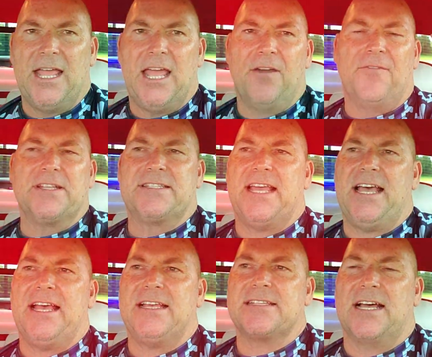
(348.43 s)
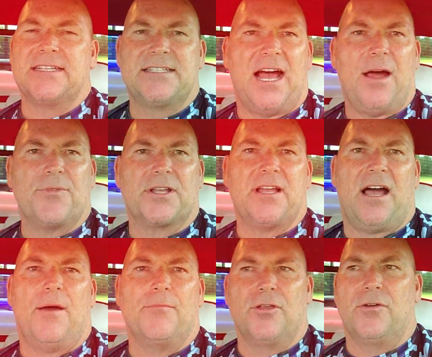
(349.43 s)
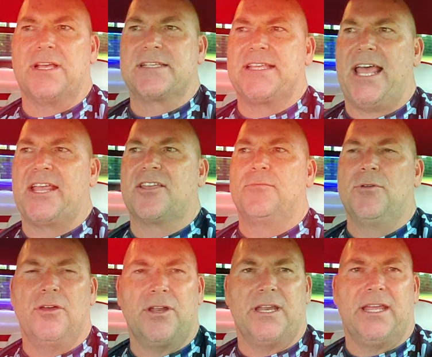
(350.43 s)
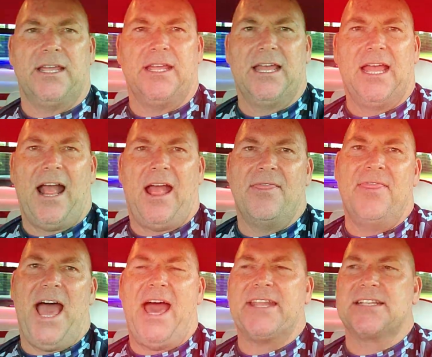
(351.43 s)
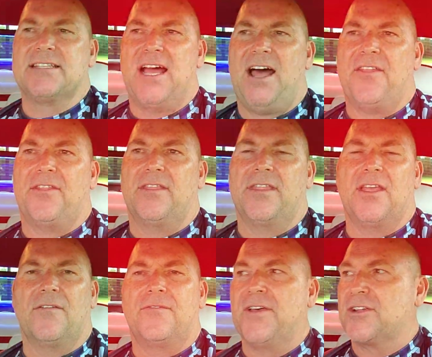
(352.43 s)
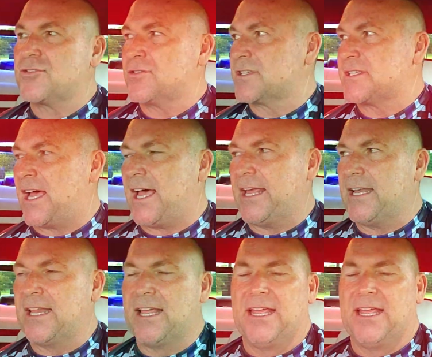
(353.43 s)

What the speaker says: If it says Adopt a Cop USA community, that is not the official site.